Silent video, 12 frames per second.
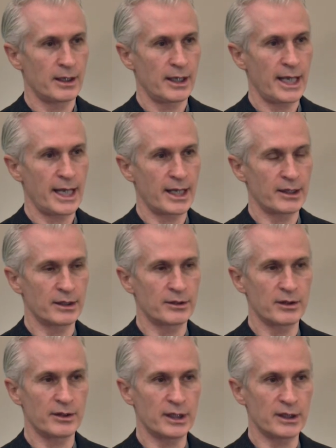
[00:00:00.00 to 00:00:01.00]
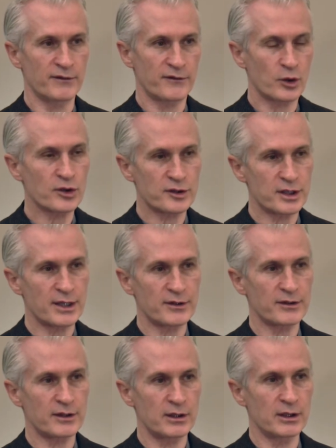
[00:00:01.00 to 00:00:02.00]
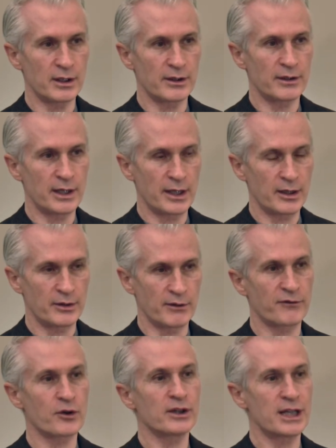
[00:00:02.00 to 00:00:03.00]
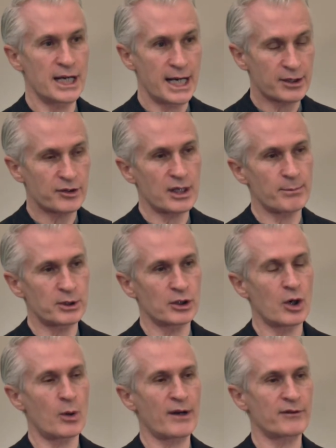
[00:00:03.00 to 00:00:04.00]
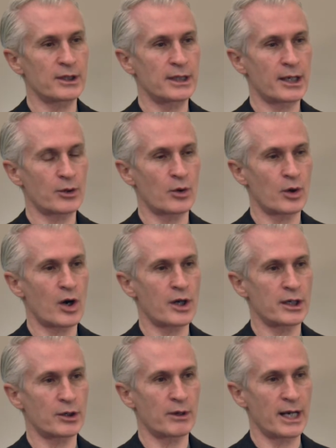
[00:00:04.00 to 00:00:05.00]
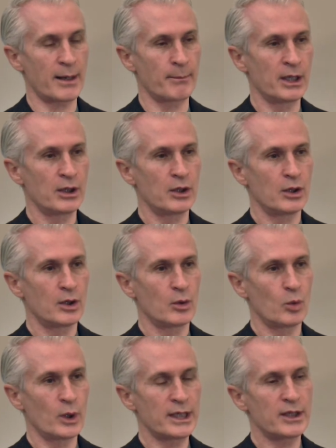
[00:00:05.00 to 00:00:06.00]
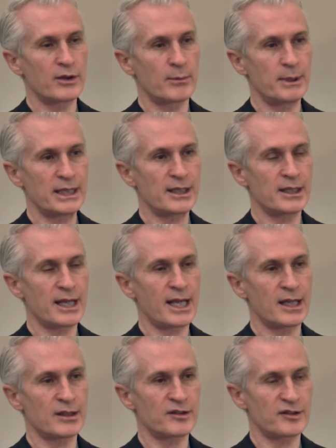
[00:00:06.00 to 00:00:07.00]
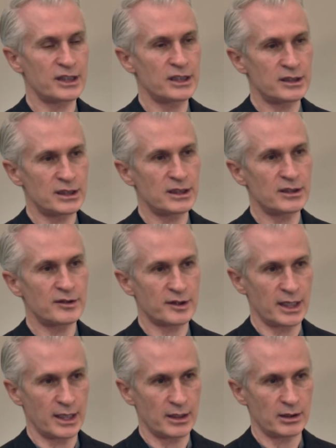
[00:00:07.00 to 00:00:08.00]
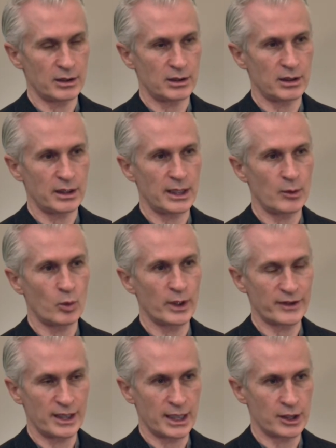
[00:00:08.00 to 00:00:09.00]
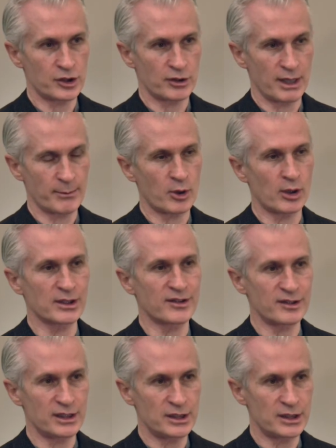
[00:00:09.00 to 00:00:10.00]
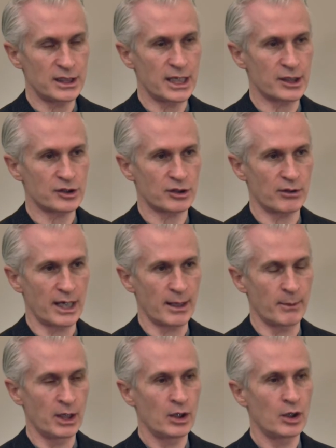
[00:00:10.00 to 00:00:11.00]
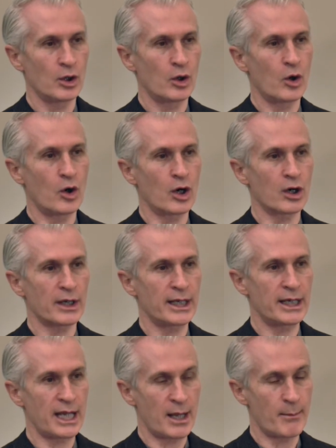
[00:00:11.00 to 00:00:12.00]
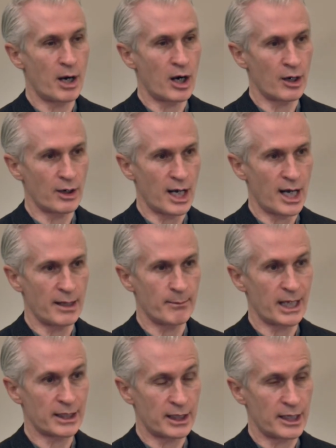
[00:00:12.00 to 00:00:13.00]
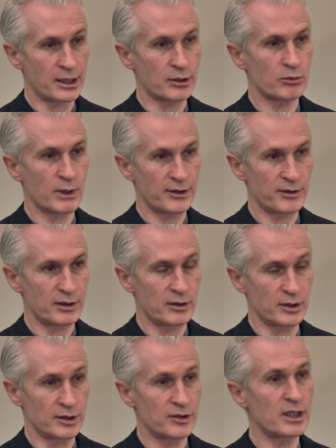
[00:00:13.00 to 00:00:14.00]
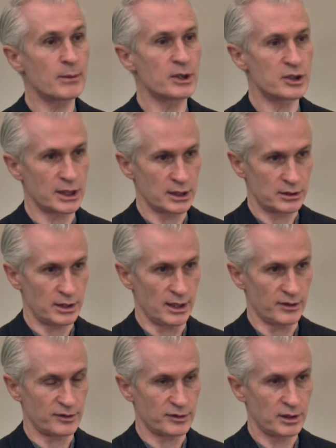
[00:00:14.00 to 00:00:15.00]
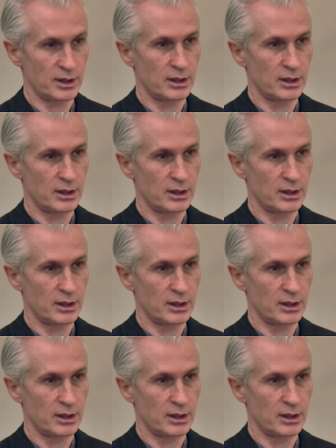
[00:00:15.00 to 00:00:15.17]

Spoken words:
And the first test, the next step to go after the echocardiogram would either be a CT scan with an angiogram called a CT angiogram, or an MRI, magnetic resonance imaging test.